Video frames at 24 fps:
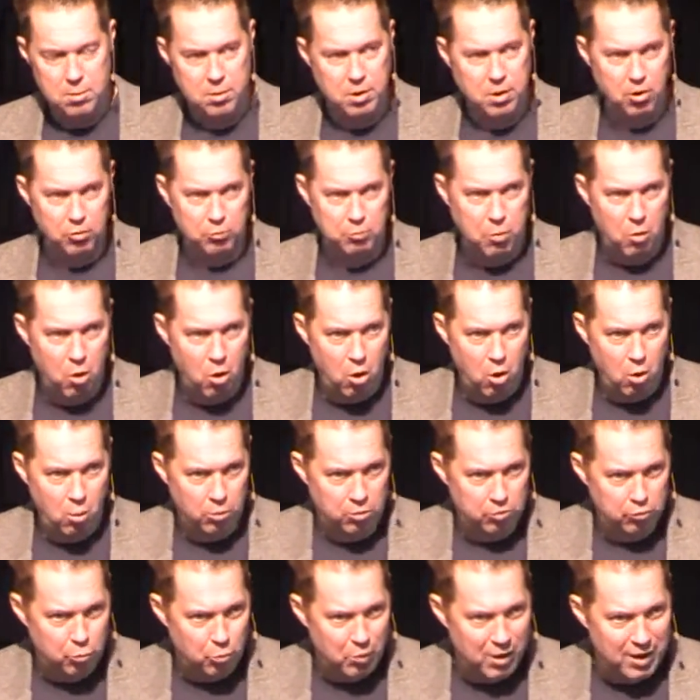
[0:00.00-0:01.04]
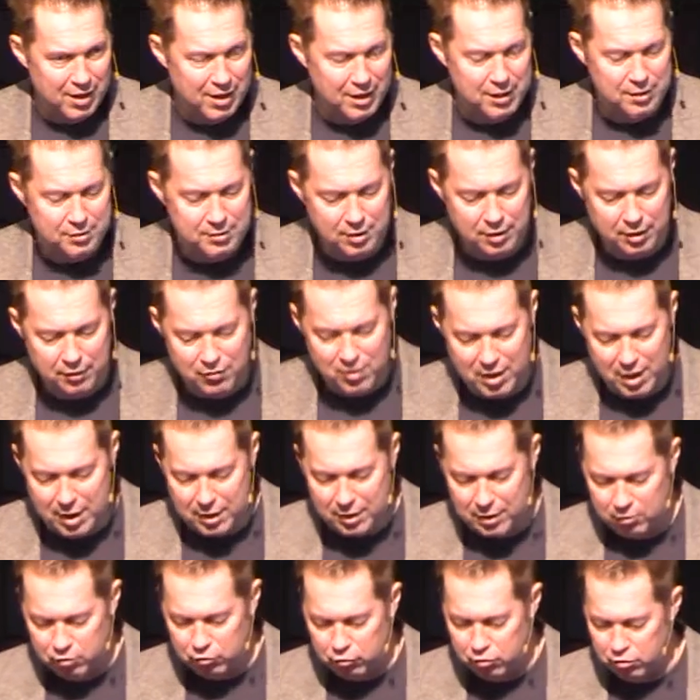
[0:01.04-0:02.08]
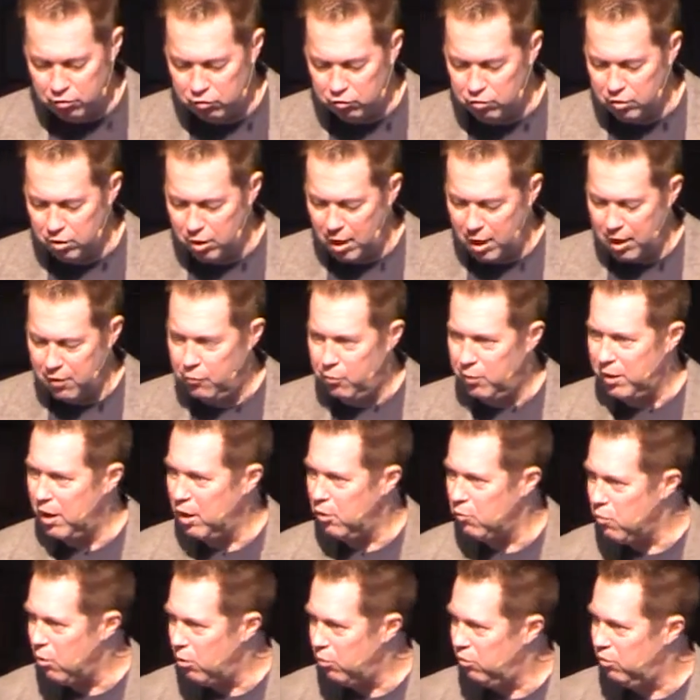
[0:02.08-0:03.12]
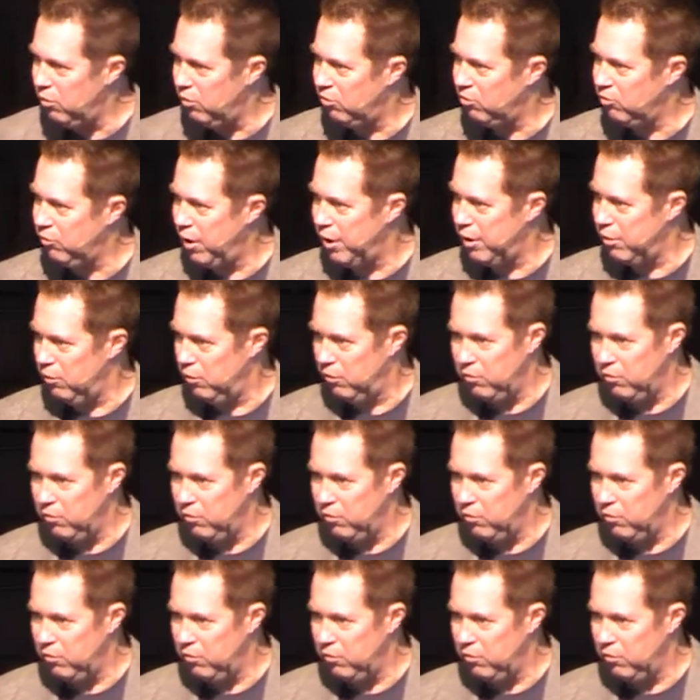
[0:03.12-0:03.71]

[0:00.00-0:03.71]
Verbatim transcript: Because Paul was well into living out his Christian life when he wrote this letter.